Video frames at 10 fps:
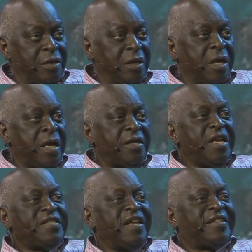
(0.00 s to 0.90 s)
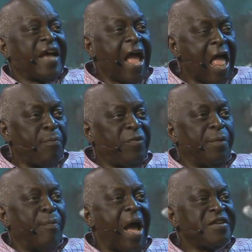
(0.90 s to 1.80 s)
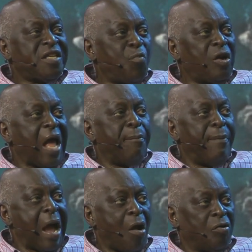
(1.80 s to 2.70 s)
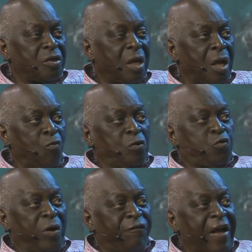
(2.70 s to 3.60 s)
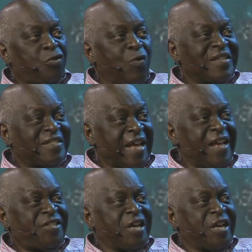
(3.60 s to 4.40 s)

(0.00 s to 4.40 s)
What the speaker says: This is the time, the maximum amount, which we refer to as titer.